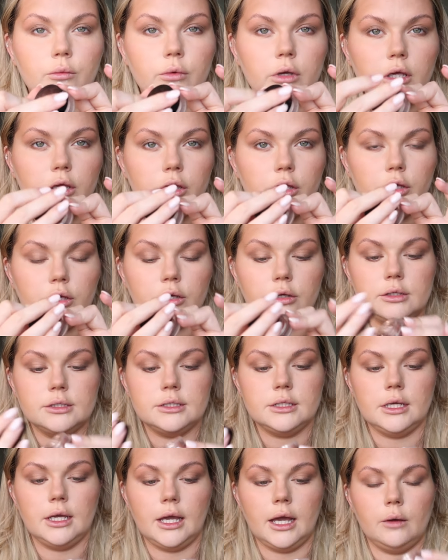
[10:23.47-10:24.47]
we use
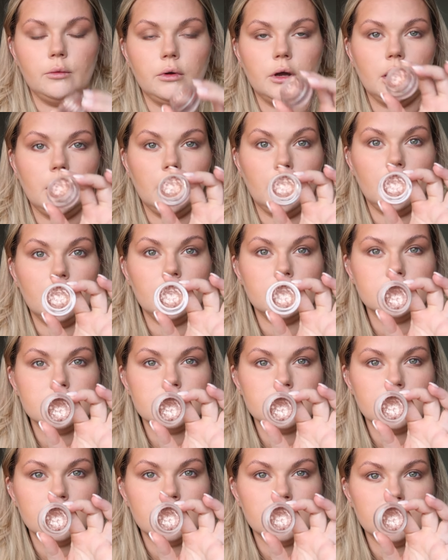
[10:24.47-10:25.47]
the Hourglass
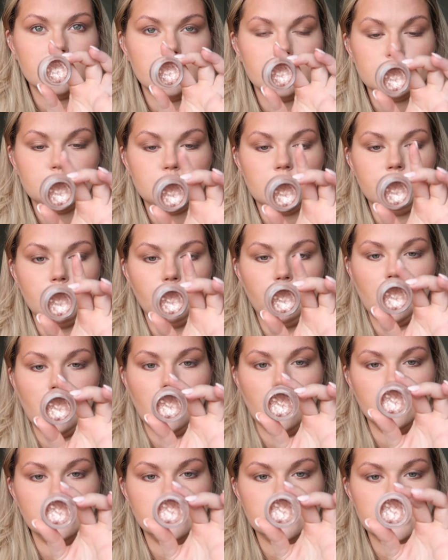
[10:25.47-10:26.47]
Shimmer
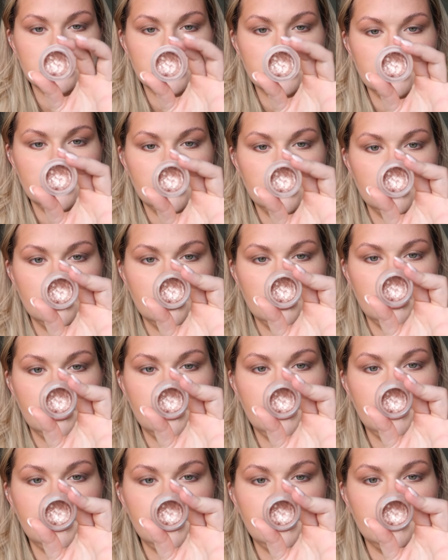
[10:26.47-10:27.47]
Pot
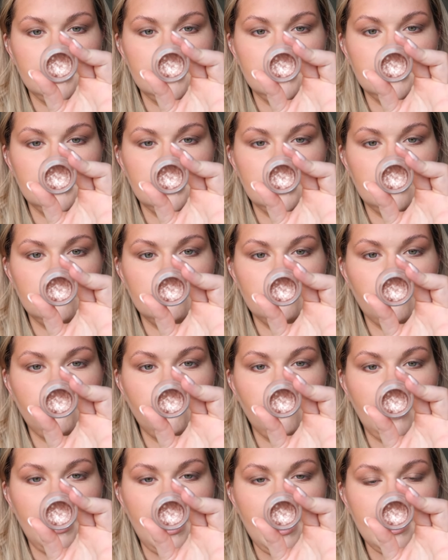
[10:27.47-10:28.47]
in
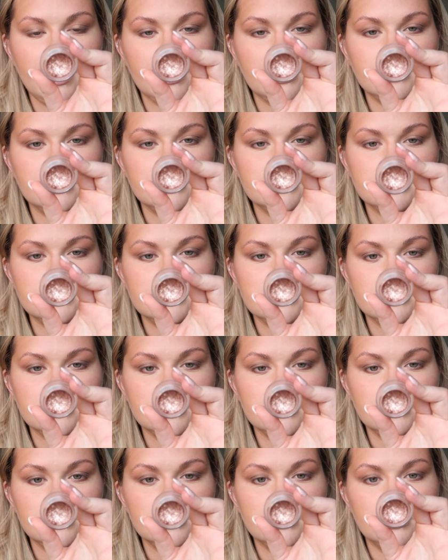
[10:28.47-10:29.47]
Reflect.
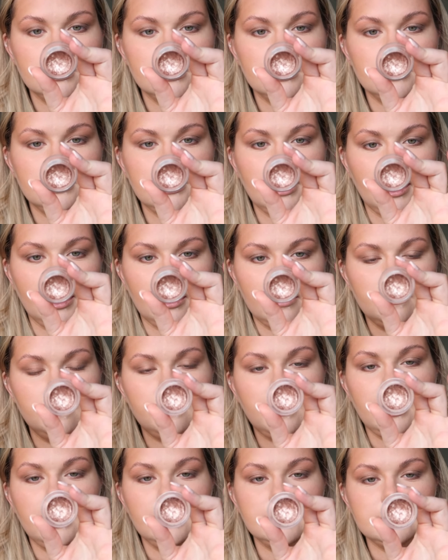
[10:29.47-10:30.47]
Yeah,
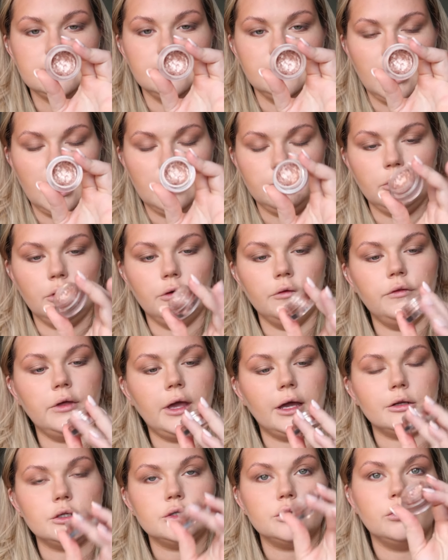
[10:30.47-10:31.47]
that is the name of the
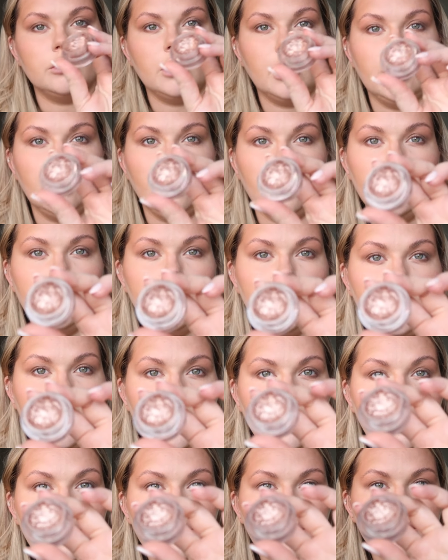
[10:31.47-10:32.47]
actual colour
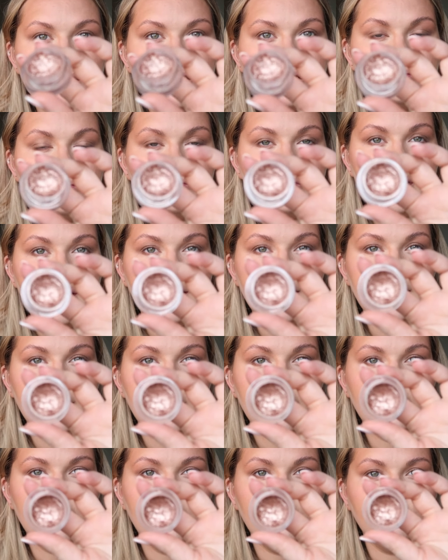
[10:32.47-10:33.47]
and it's a
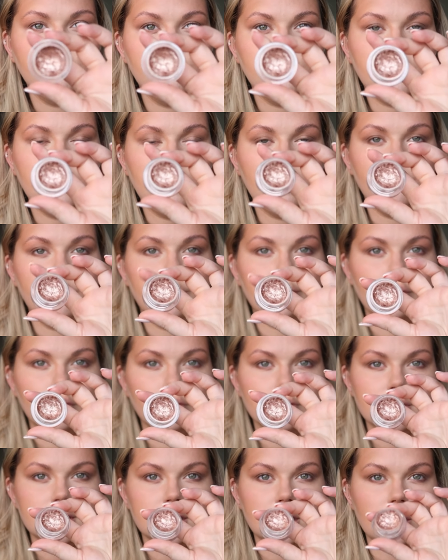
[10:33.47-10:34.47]
really lovely
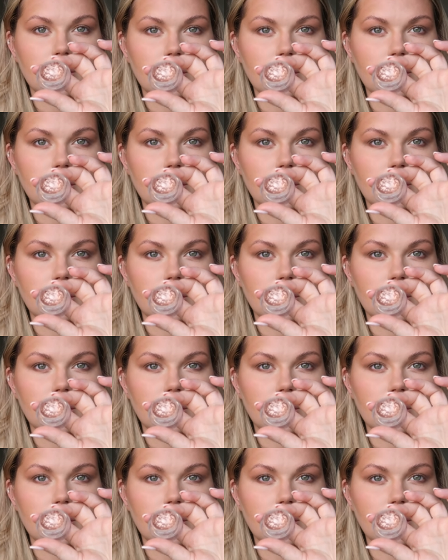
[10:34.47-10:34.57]
bronzy